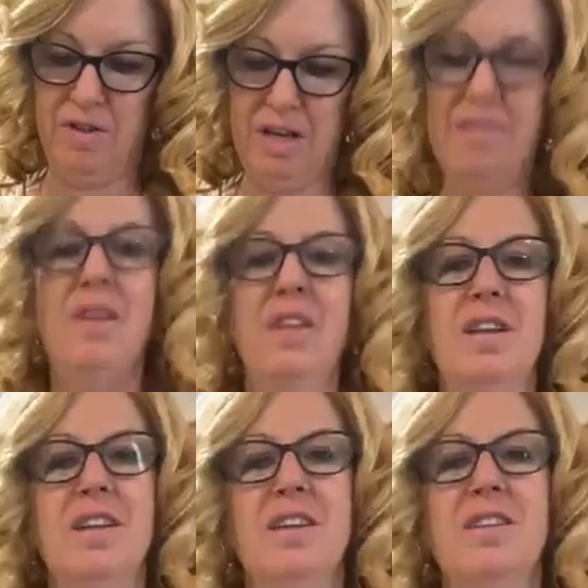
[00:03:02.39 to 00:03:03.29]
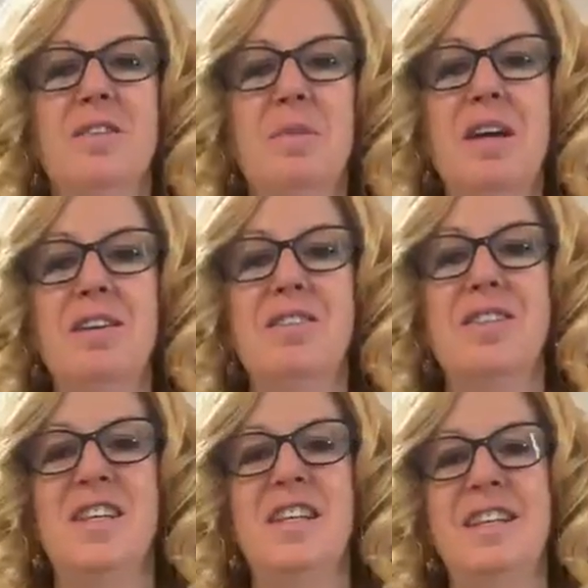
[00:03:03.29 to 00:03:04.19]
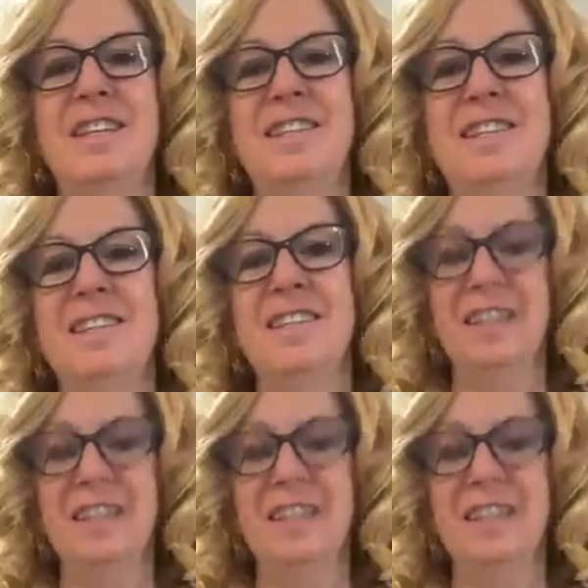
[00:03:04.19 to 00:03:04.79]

Even the little tomato seeds.